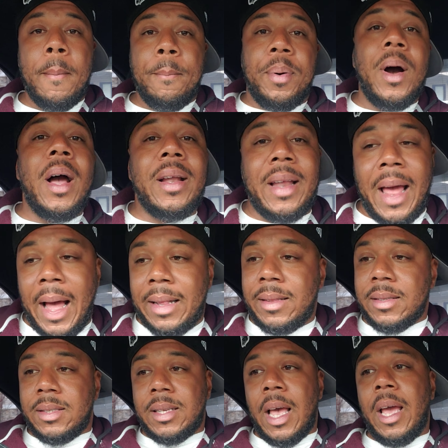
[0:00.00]
But at
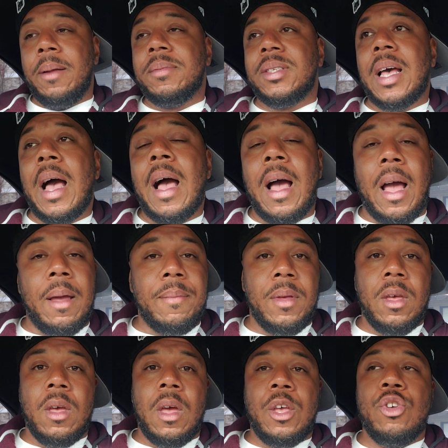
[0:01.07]
the same time,
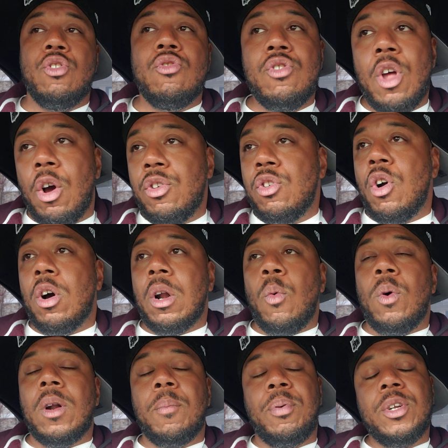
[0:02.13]
you're going to
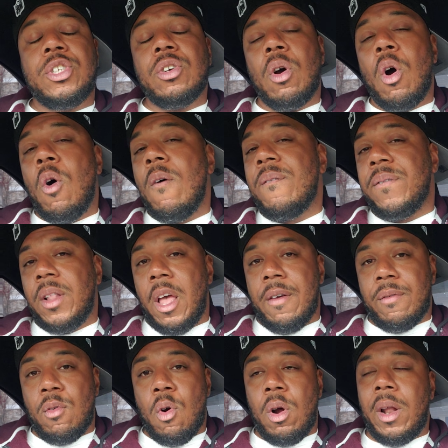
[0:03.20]
want to put your own
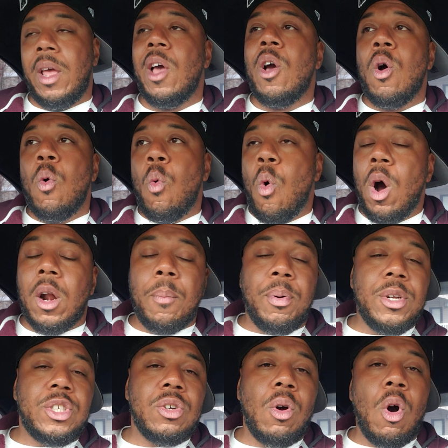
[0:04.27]
flavor on it, want to
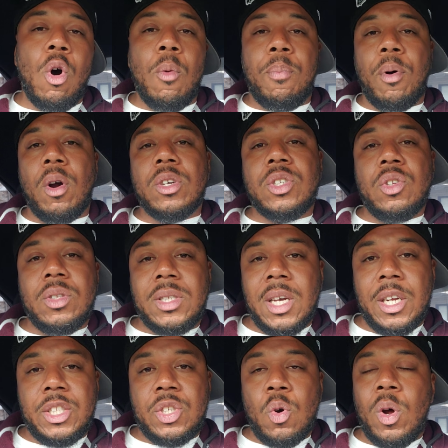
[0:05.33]
put your own personal
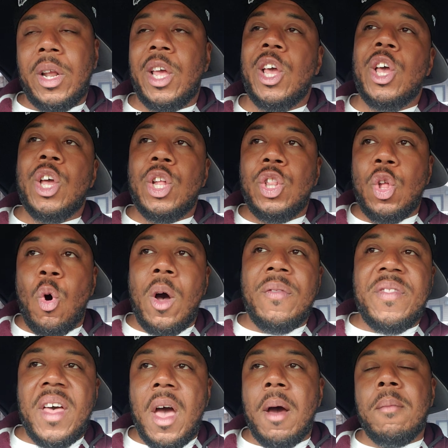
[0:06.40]
touch on it,
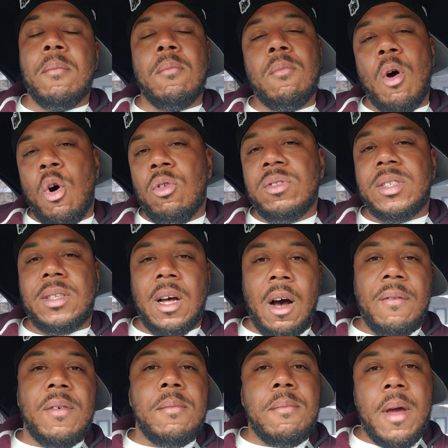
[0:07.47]
knowing that most
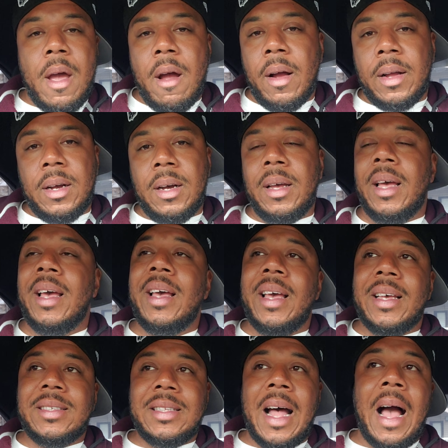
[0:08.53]
of America
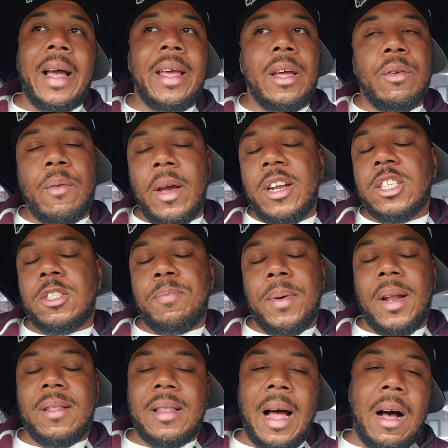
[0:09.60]
is not getting ready to
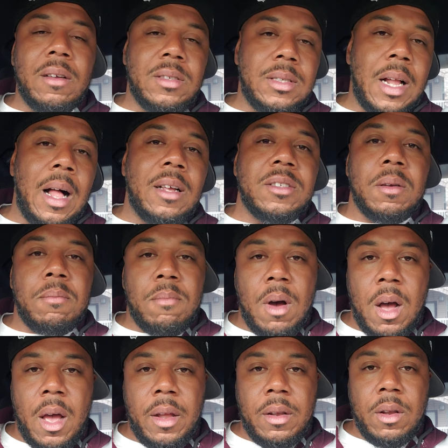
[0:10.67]
spend $1,000 a
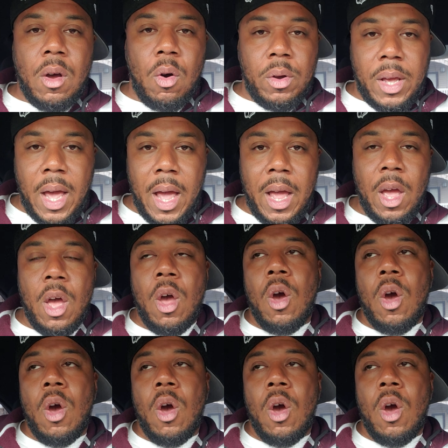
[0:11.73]
month, okay,